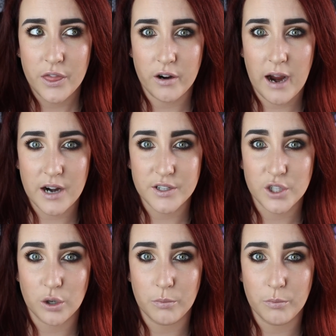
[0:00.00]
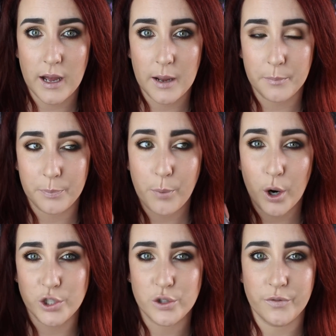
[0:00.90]
there are some
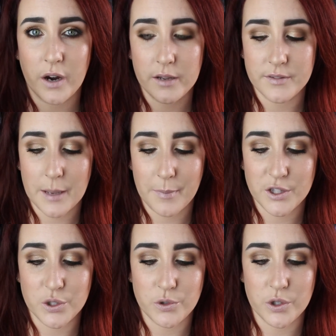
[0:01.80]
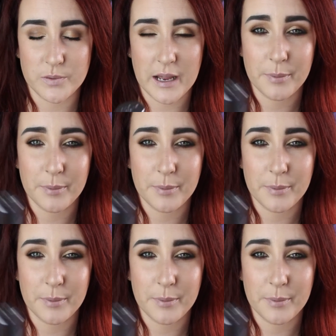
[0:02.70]
0.25s that might suit you as well.